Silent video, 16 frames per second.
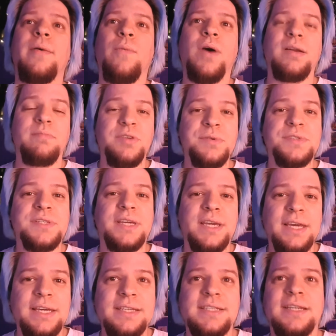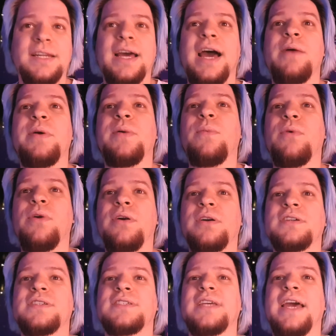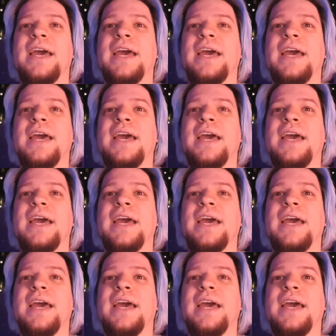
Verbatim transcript: what music is and how it works.